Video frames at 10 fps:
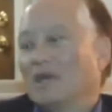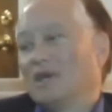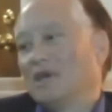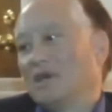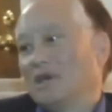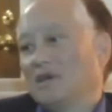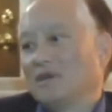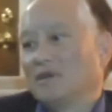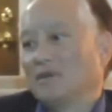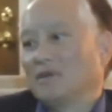
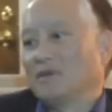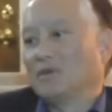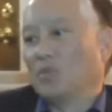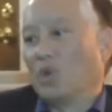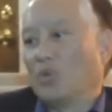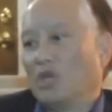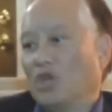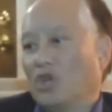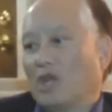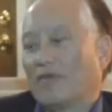when we
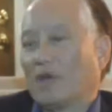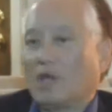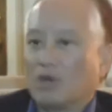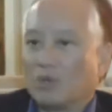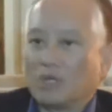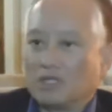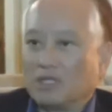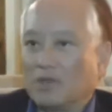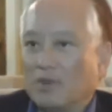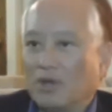don't have a heroin
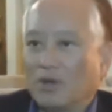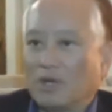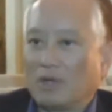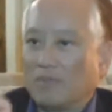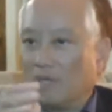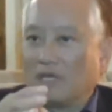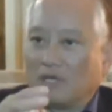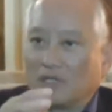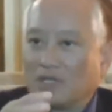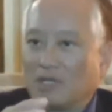gazebo and a beer
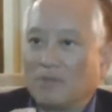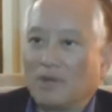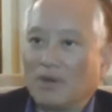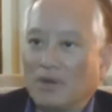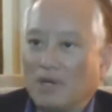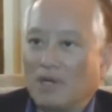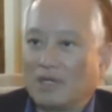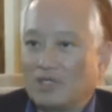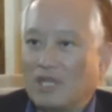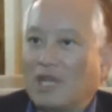gazebo
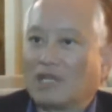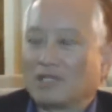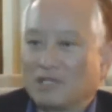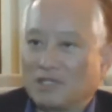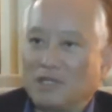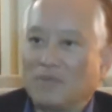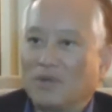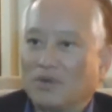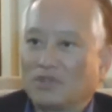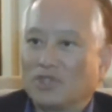and a Xanax
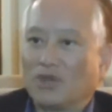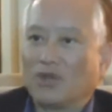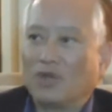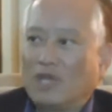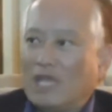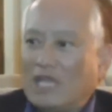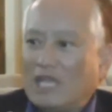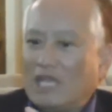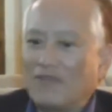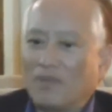gazebo. So
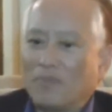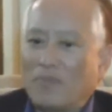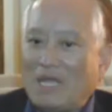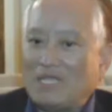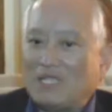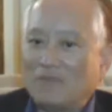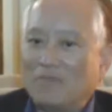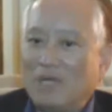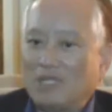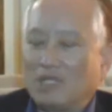even in
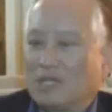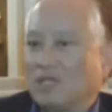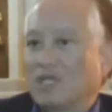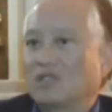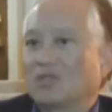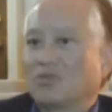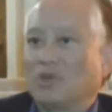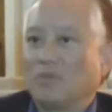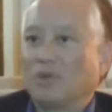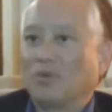basic addiction
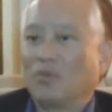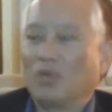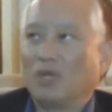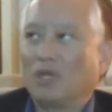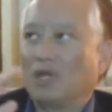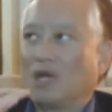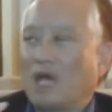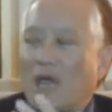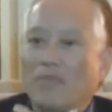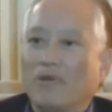treatment, we
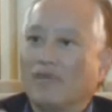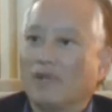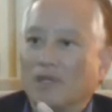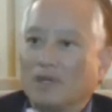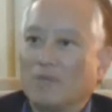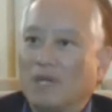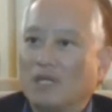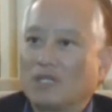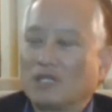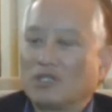are ambivalent about
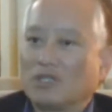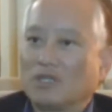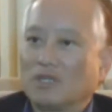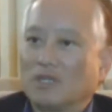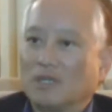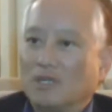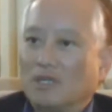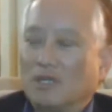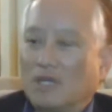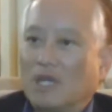addiction
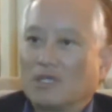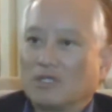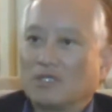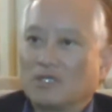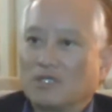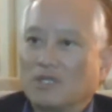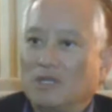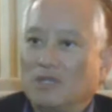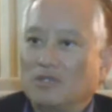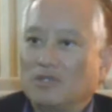as a
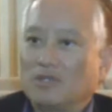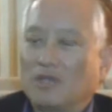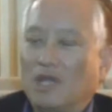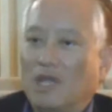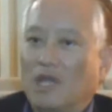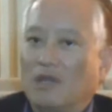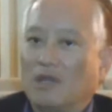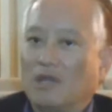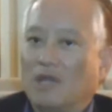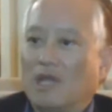disease
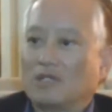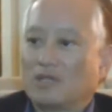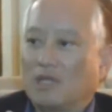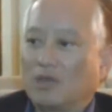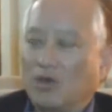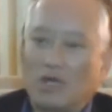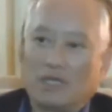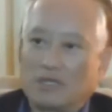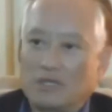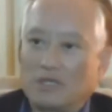and as a chronic